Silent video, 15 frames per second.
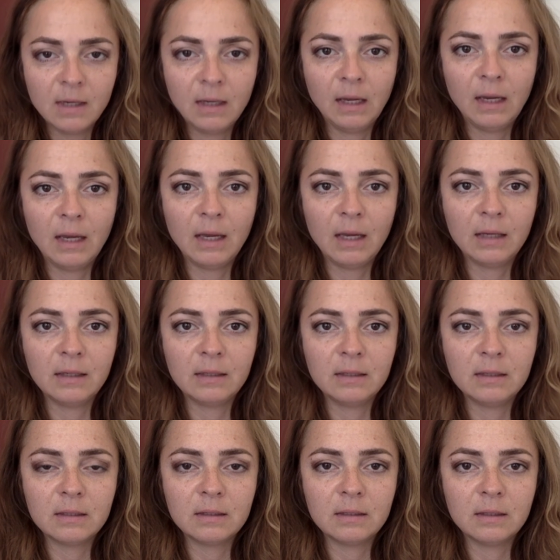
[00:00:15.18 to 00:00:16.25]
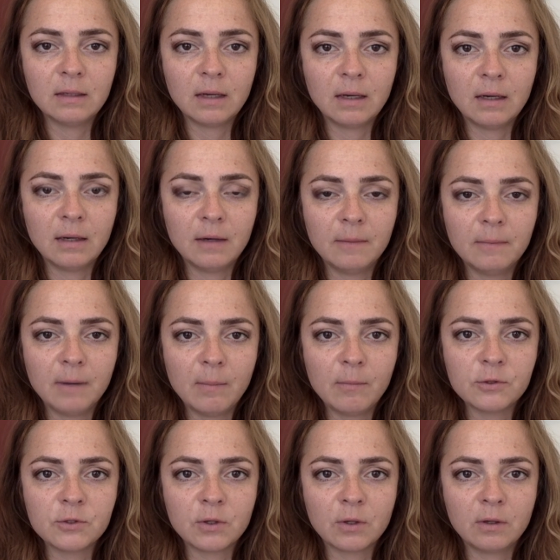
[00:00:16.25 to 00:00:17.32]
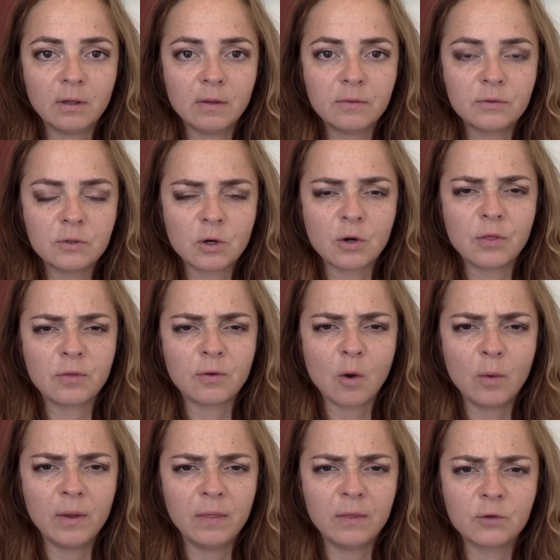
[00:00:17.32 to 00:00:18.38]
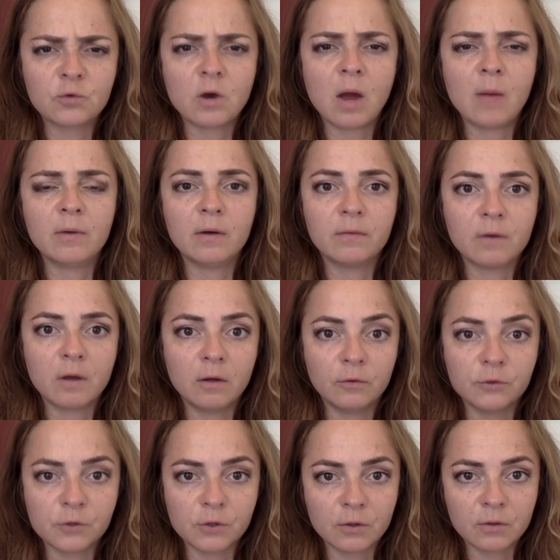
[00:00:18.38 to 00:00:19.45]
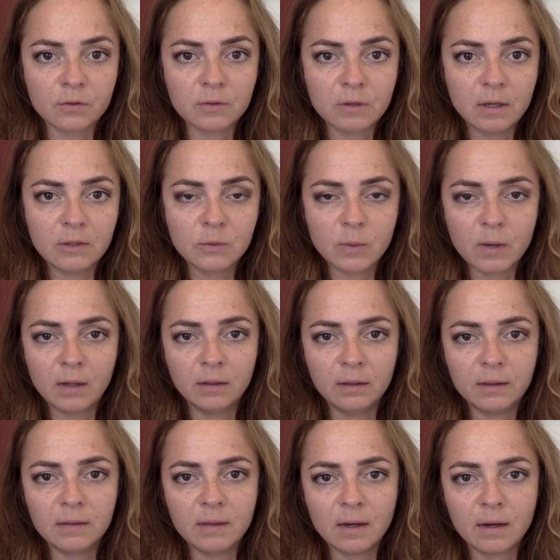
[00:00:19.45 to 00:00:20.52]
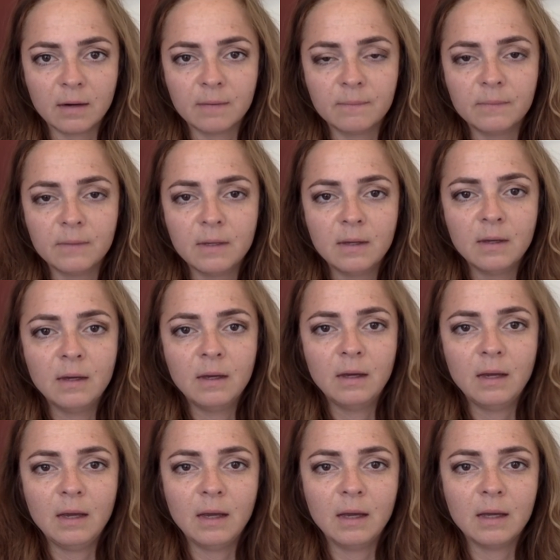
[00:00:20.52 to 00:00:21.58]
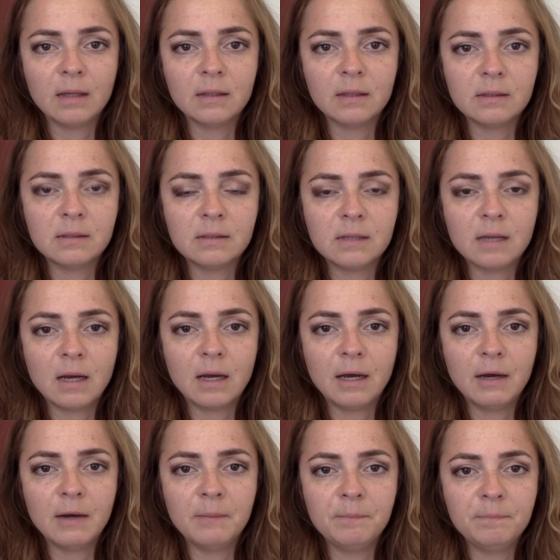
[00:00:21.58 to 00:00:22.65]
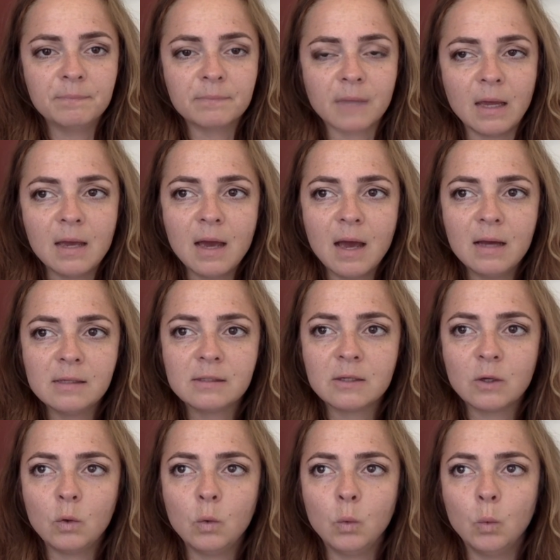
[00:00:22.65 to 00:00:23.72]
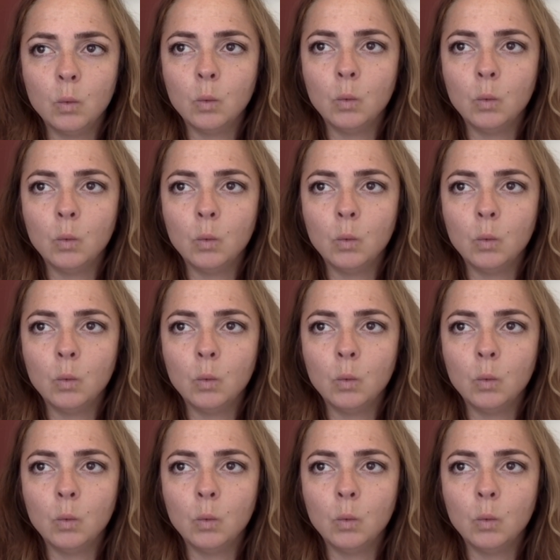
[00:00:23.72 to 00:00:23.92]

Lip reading: And I'm also going to sort of throw in the trauma of culture as well in there. And so,